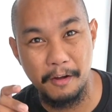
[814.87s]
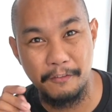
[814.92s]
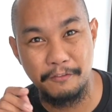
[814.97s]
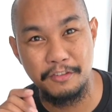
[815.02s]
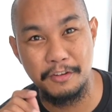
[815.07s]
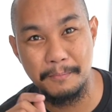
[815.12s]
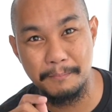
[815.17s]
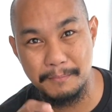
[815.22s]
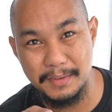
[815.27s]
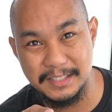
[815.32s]
If
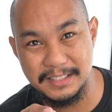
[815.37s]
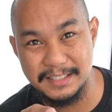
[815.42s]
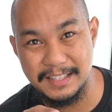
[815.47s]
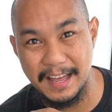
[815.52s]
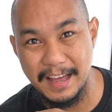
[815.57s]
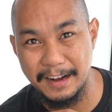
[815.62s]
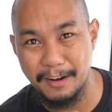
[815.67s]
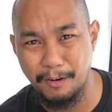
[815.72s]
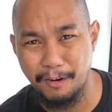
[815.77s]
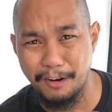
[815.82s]
you missed
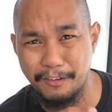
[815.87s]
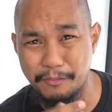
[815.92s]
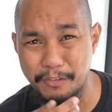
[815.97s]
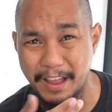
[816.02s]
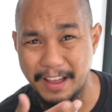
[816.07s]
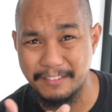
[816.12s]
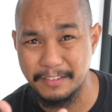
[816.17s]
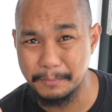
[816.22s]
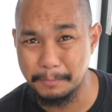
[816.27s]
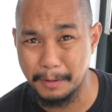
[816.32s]
that or if we
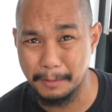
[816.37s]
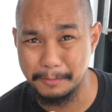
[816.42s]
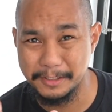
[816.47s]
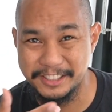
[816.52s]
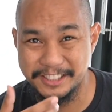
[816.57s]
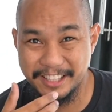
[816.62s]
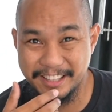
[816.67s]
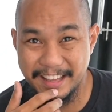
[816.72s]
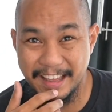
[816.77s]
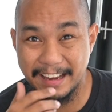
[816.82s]
haven't
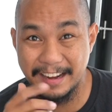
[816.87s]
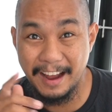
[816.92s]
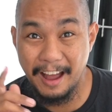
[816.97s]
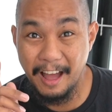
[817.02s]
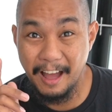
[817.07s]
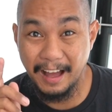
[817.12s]
published it yet,